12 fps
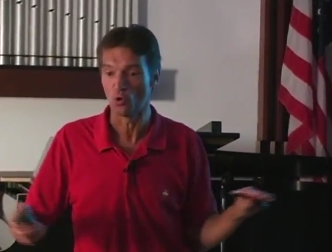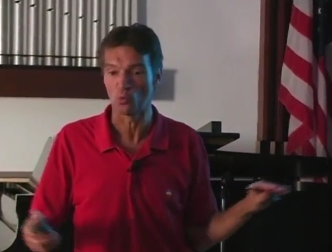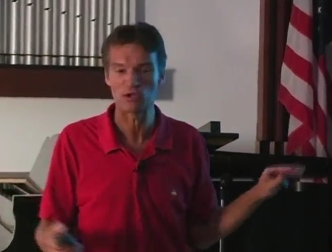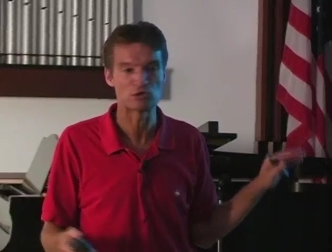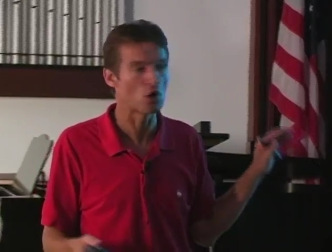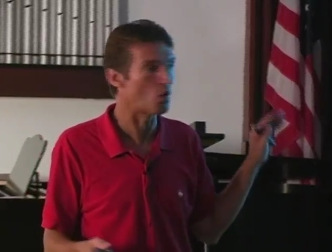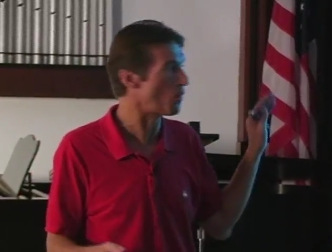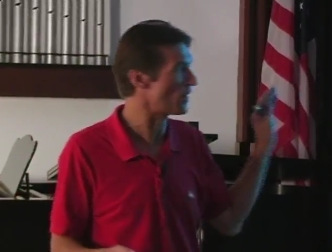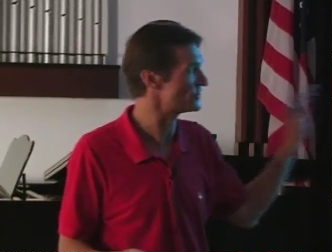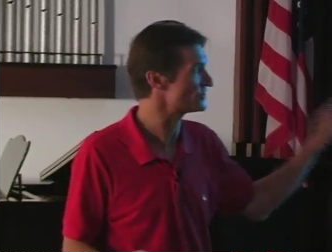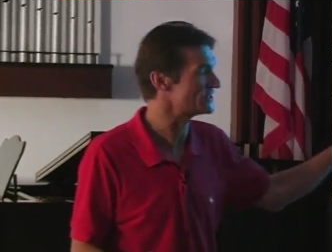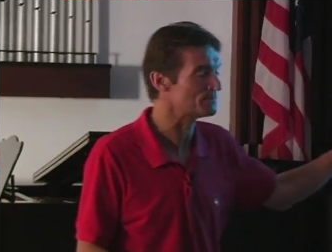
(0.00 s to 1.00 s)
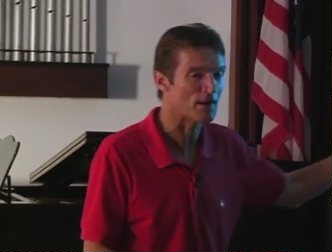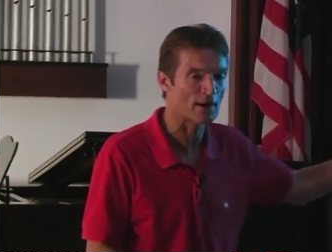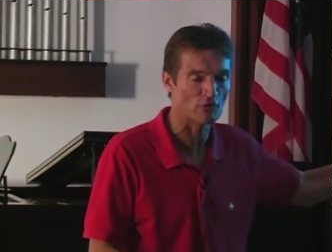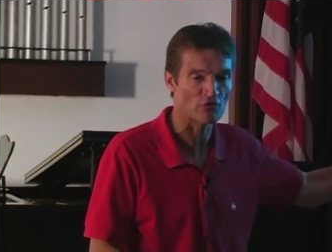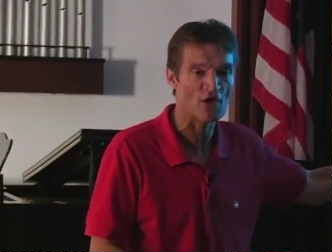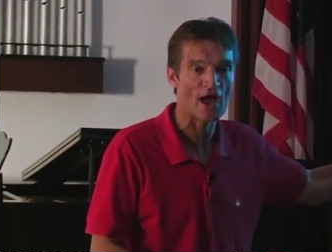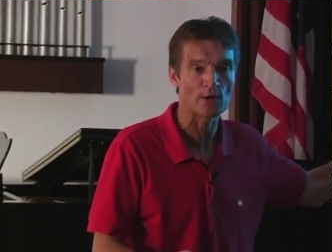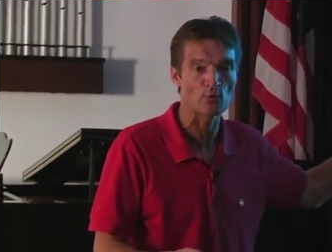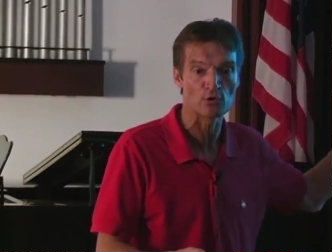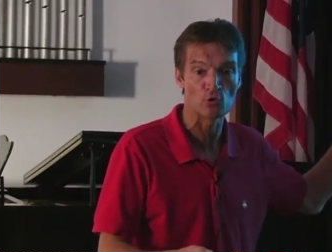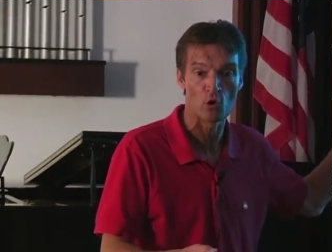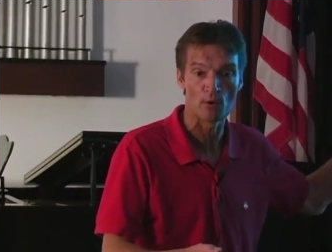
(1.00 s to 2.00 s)
We don't want to see
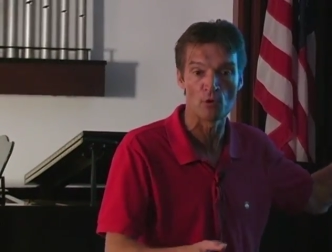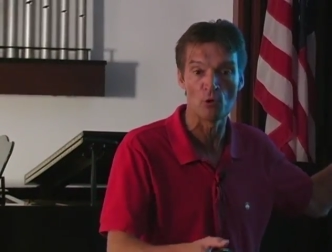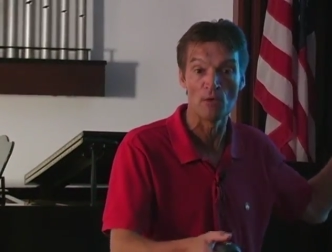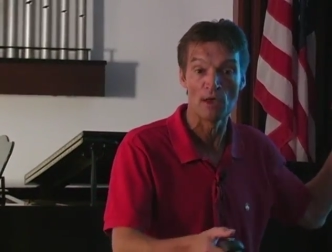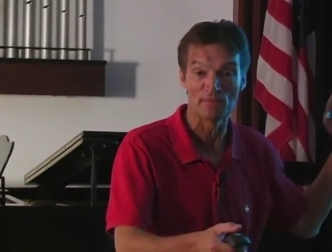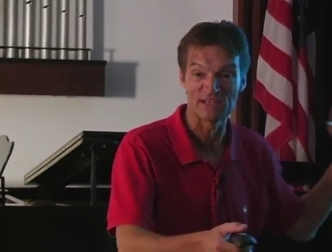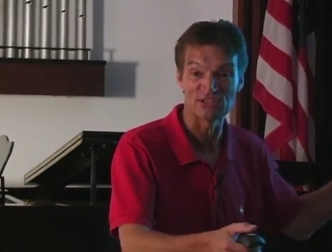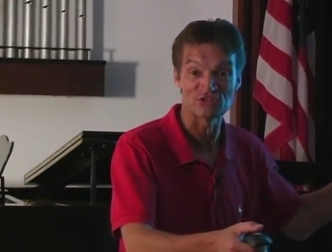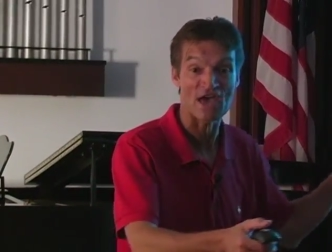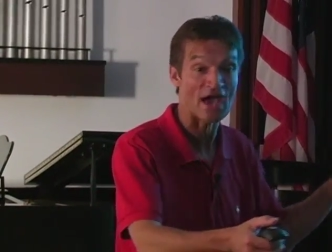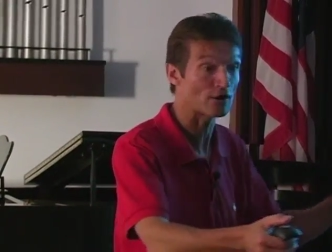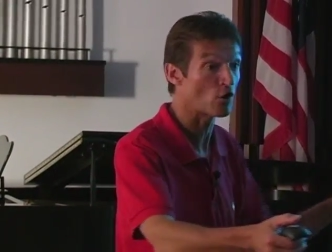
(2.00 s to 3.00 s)
parathyroid hormone because that